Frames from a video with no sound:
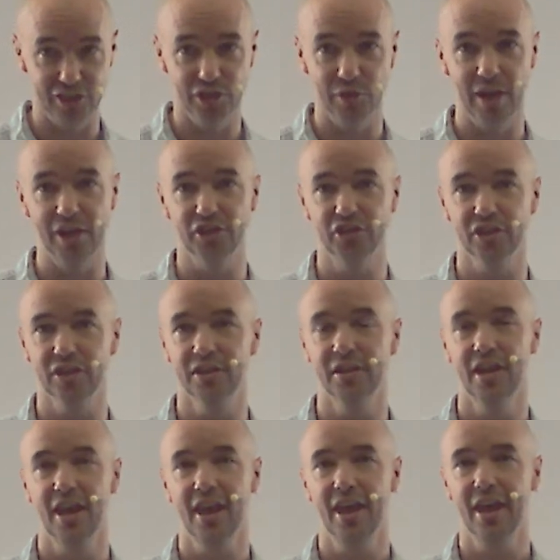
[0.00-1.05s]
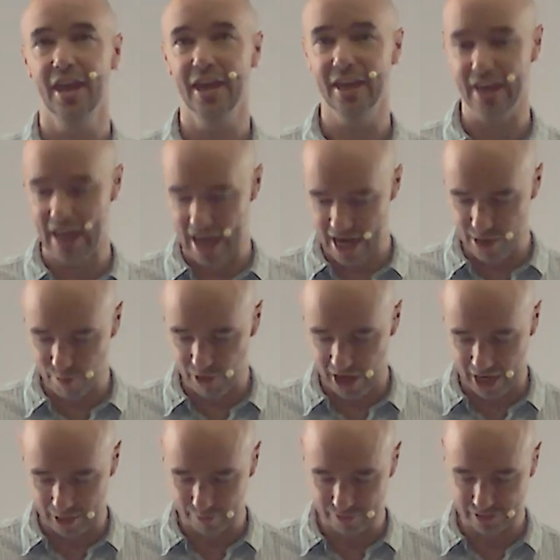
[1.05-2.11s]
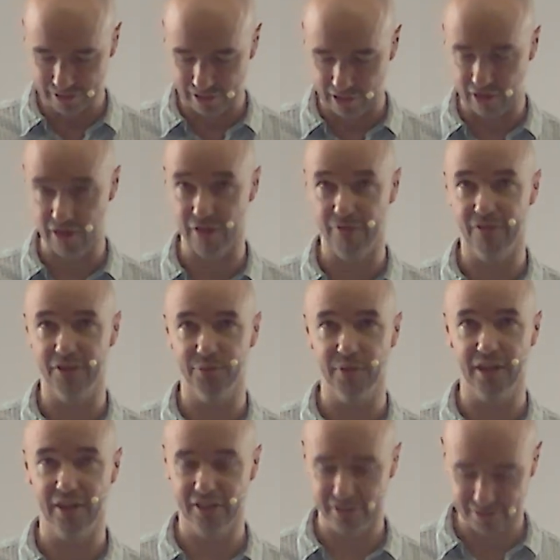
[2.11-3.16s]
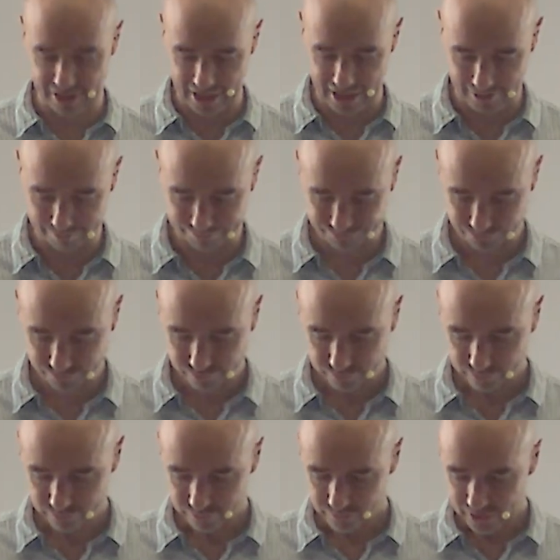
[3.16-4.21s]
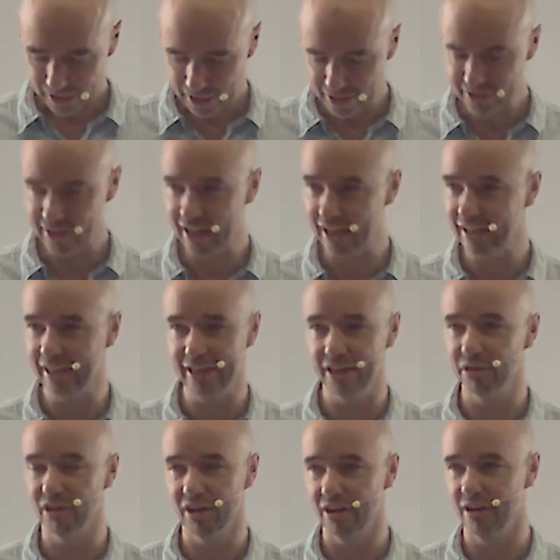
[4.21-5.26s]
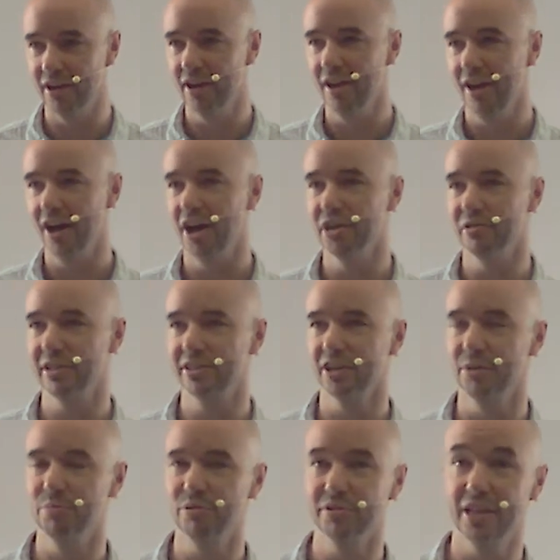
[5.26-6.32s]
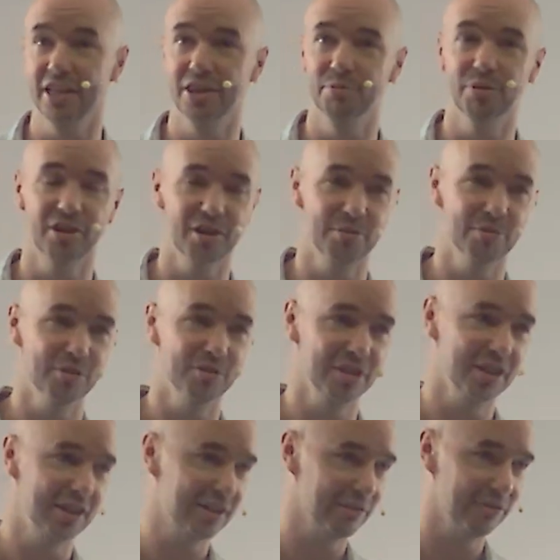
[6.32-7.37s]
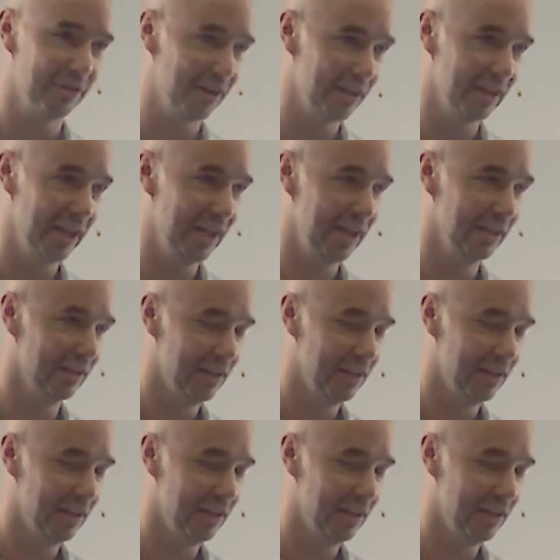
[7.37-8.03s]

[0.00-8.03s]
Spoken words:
situation in Abraham's life, as we're going to see. Incidentally, there are other examples in the Bible. You can find it